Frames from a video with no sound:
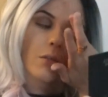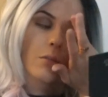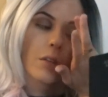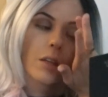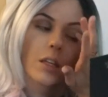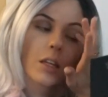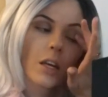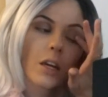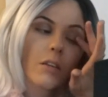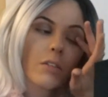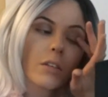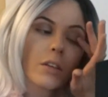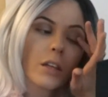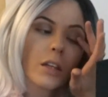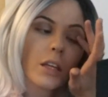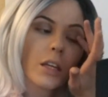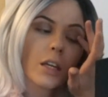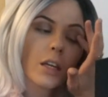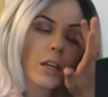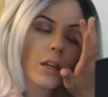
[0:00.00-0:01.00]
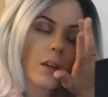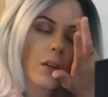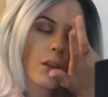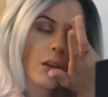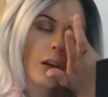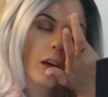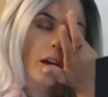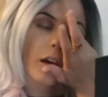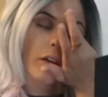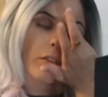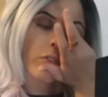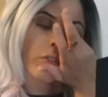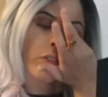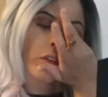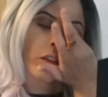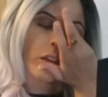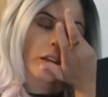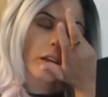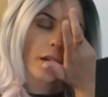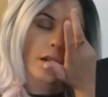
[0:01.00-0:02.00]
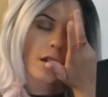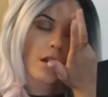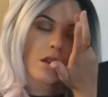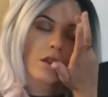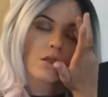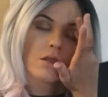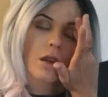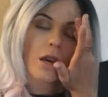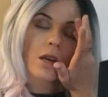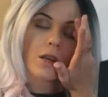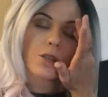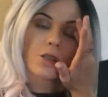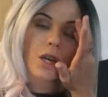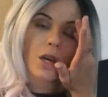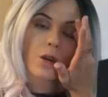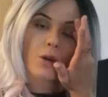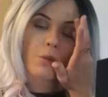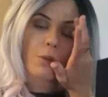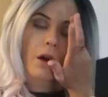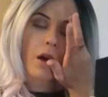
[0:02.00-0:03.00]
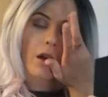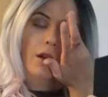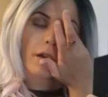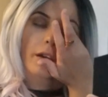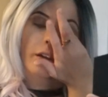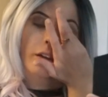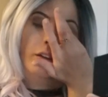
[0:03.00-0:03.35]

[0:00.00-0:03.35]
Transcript: mean, I'm really not feeling this eyeshadow palette.